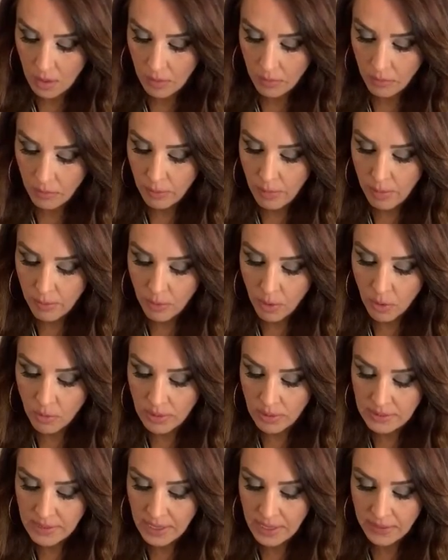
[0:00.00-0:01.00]
Remember, only
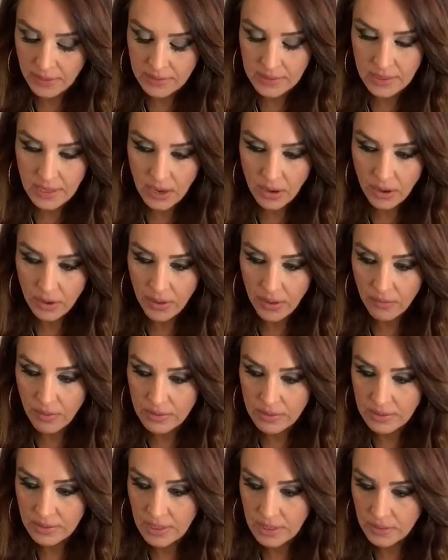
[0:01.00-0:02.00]
take the scenario that
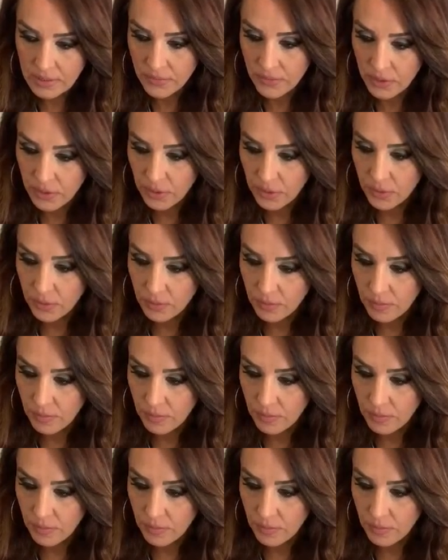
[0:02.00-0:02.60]
resonates for you.